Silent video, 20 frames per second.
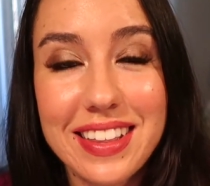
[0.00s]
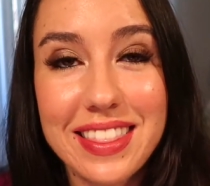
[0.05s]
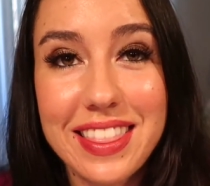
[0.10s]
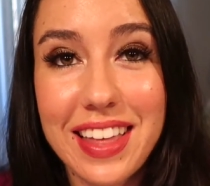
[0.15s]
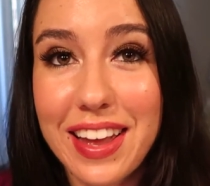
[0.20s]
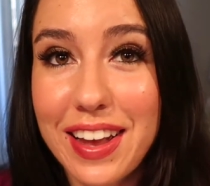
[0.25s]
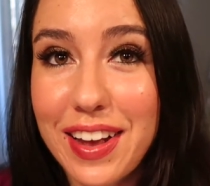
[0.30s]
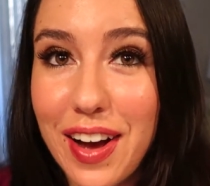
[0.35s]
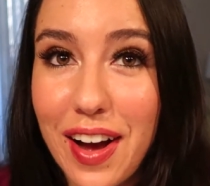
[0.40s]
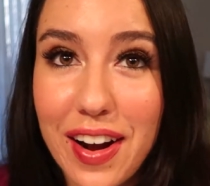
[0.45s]

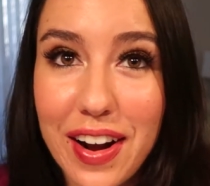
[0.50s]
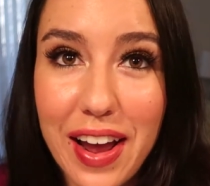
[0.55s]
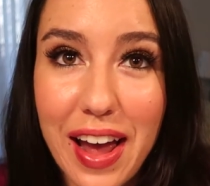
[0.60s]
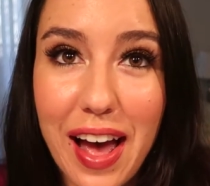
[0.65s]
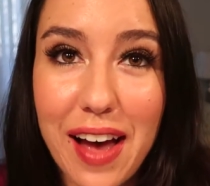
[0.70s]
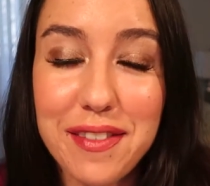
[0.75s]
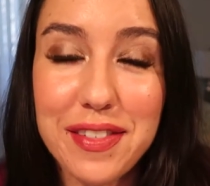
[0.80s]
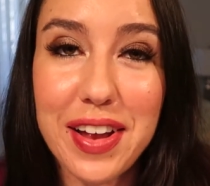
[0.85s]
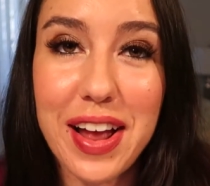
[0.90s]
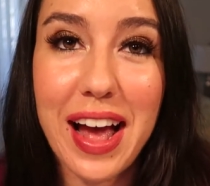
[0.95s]
thank God I
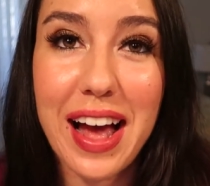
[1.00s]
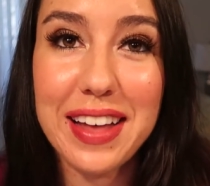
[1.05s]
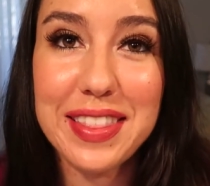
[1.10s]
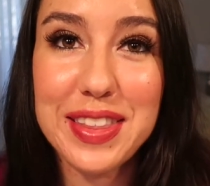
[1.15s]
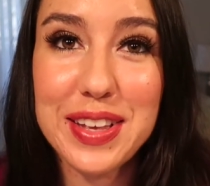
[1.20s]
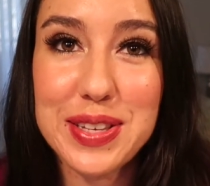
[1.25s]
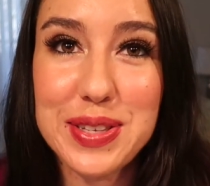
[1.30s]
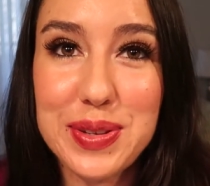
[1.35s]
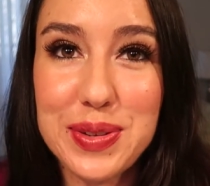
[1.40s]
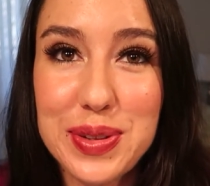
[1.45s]
haven't had
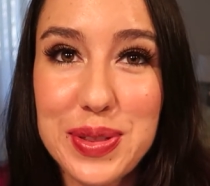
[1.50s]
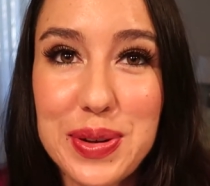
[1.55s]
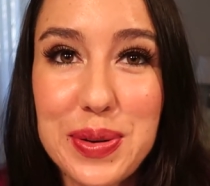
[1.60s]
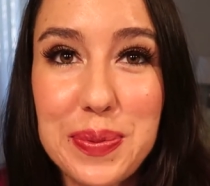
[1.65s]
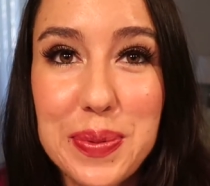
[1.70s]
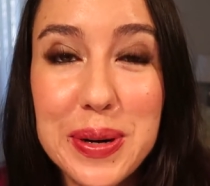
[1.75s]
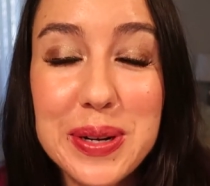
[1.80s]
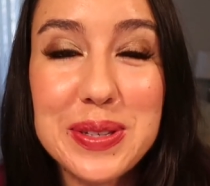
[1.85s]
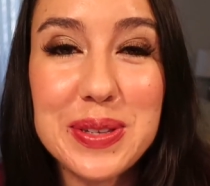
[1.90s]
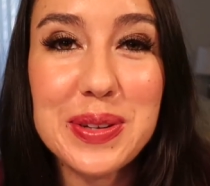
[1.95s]
this through
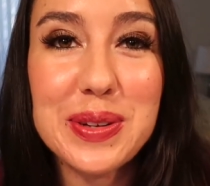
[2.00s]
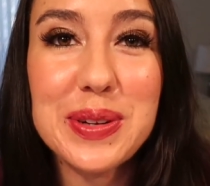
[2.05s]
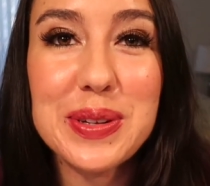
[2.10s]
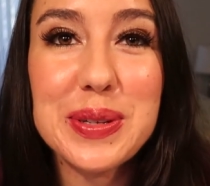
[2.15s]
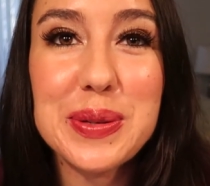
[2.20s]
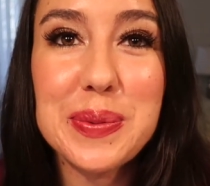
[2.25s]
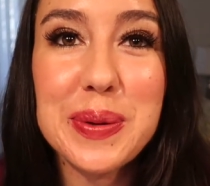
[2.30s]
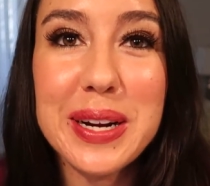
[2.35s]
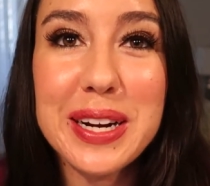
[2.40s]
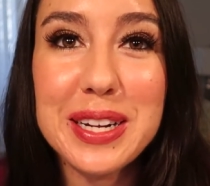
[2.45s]
personal
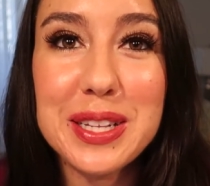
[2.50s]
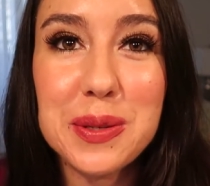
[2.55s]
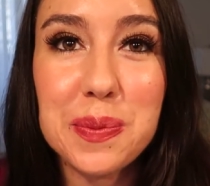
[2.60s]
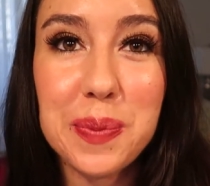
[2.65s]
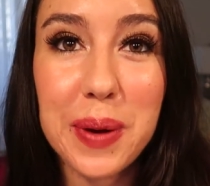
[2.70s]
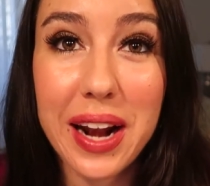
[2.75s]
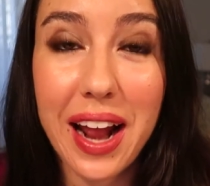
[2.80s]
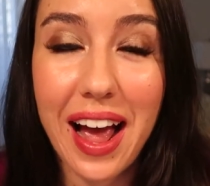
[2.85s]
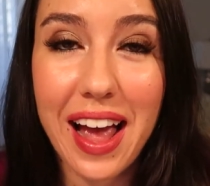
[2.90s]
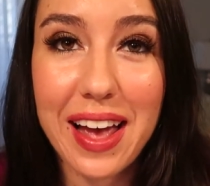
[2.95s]
experience,
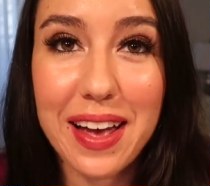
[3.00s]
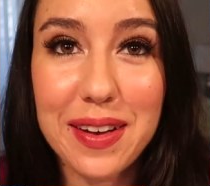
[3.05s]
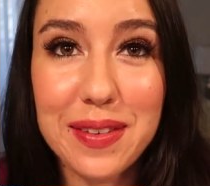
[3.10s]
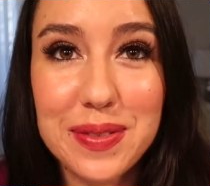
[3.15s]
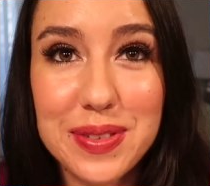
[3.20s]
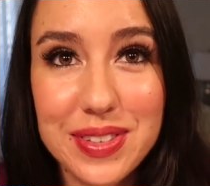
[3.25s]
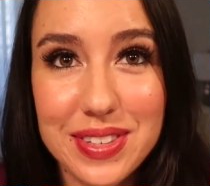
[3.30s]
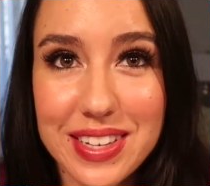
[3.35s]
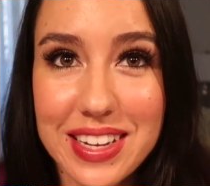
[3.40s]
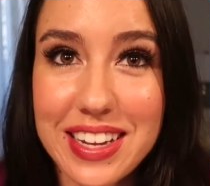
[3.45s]
but I
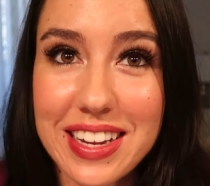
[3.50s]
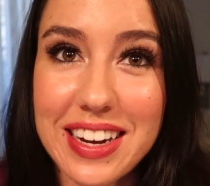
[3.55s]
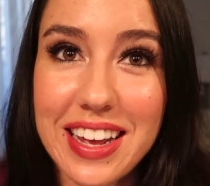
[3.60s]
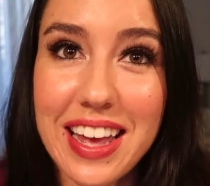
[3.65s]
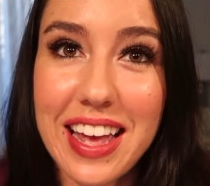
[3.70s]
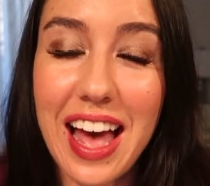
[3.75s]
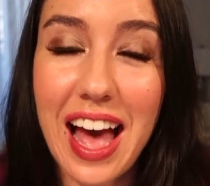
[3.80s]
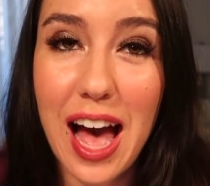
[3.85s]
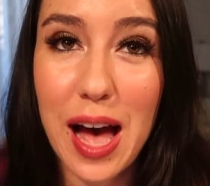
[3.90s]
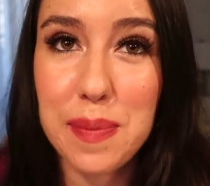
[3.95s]
have seen
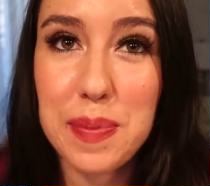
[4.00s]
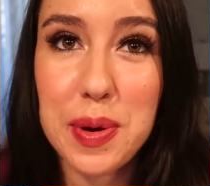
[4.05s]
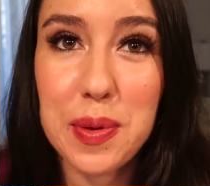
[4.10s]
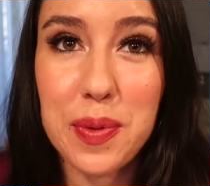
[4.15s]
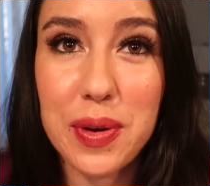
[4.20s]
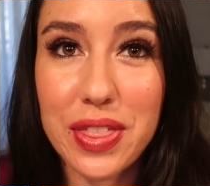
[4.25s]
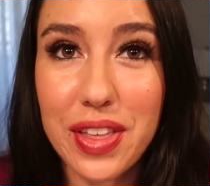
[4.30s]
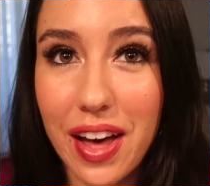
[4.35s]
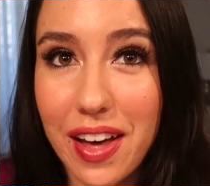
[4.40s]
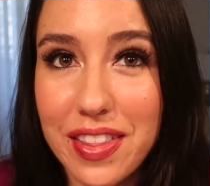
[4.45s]
it happen
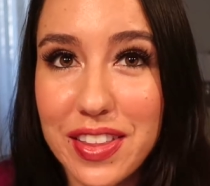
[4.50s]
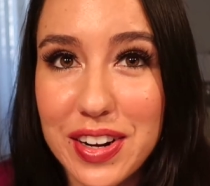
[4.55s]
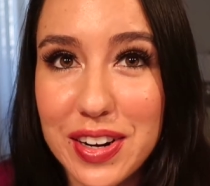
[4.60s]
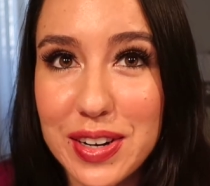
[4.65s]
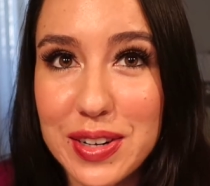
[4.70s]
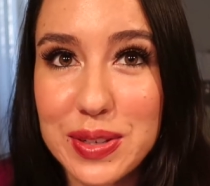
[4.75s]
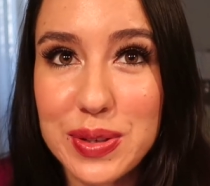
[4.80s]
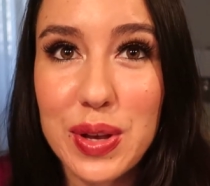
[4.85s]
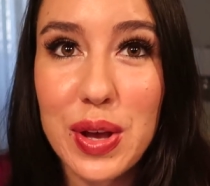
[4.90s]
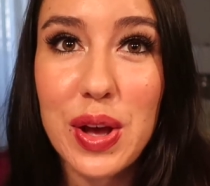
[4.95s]
with
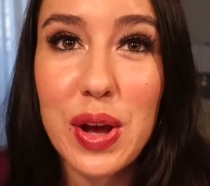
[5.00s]
others